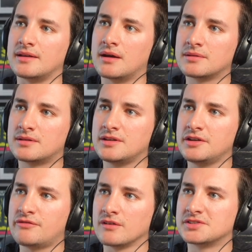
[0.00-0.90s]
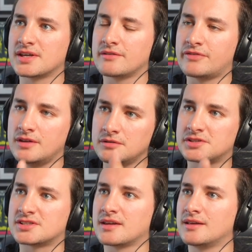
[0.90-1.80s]
Uh, did he volunteer for you to
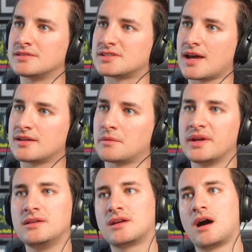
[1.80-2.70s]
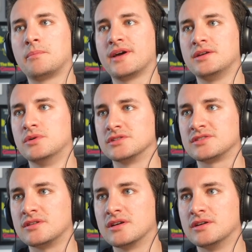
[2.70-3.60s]
sing instead? I mean, you can't be any worse
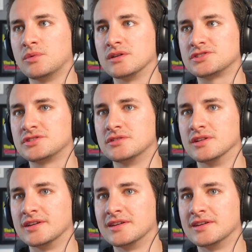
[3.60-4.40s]
than Kurt was, surely.